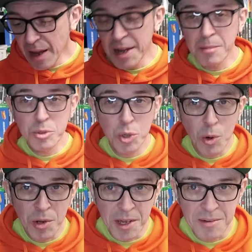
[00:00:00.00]
And I'm
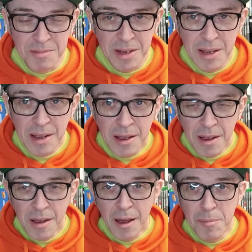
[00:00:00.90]
talking
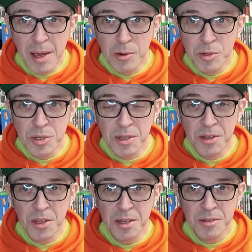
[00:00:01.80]
about
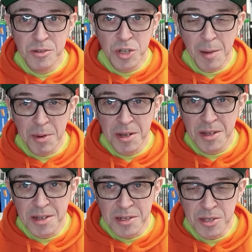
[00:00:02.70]
the
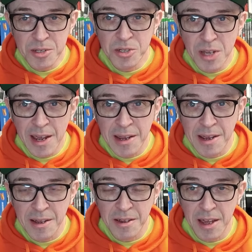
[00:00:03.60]
Japanese
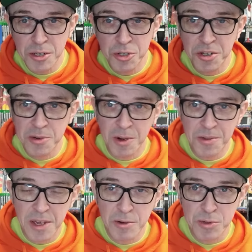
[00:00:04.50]
Sega
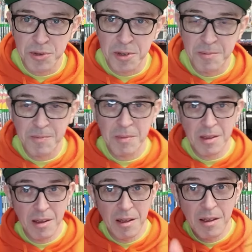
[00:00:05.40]
SG-1000,
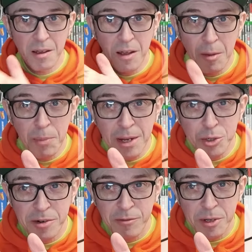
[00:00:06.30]
a
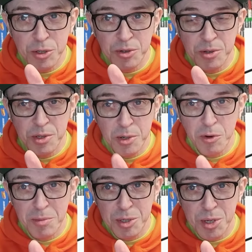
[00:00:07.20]
picture of which you
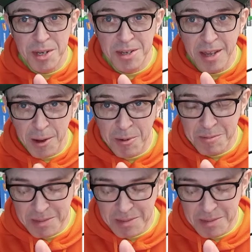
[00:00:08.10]
will be seeing now.